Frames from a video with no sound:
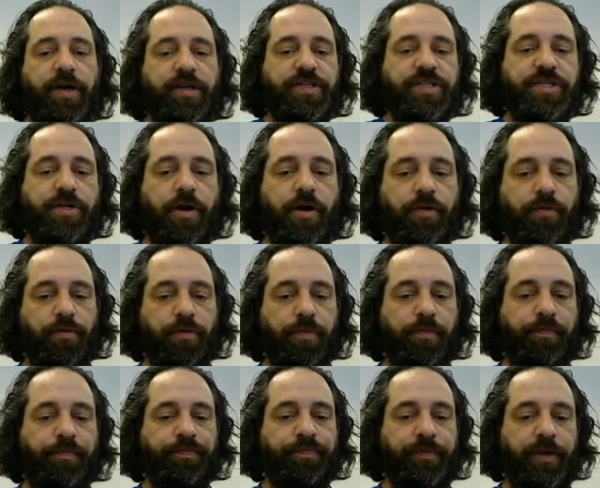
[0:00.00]
start
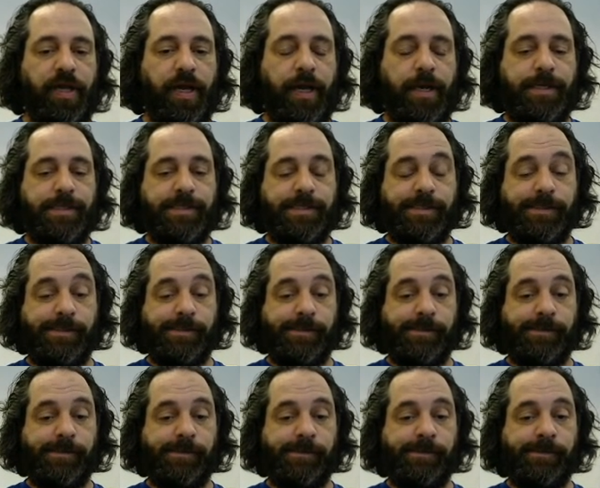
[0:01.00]
room. Okay,
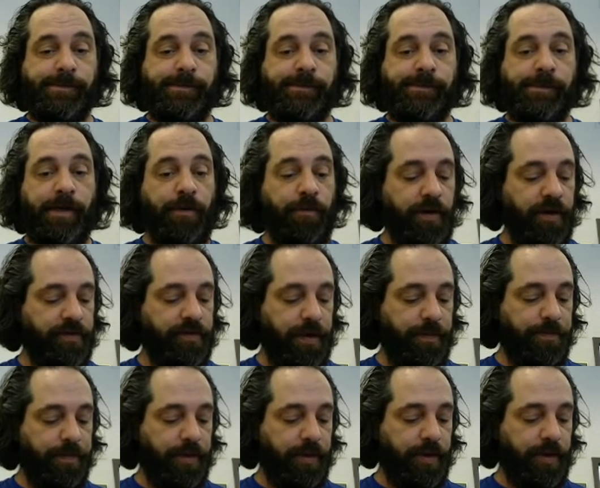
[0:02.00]
so I want to
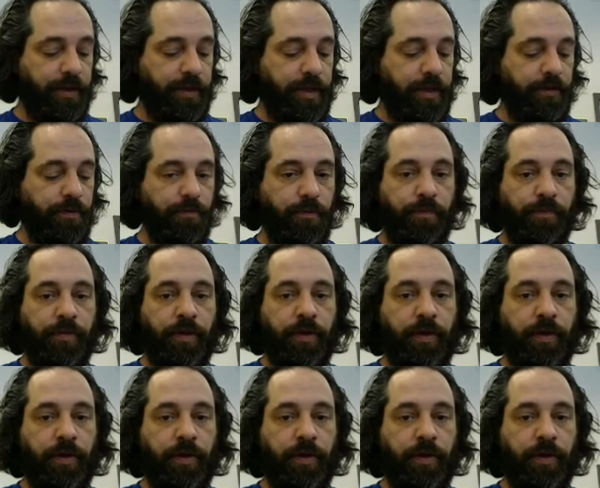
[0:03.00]
type in key room.